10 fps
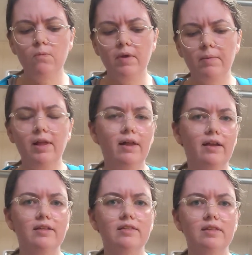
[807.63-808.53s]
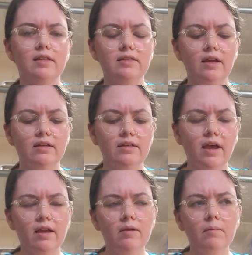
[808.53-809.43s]
maybe like a 6 out of
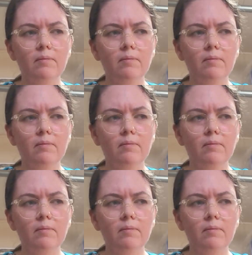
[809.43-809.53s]
10,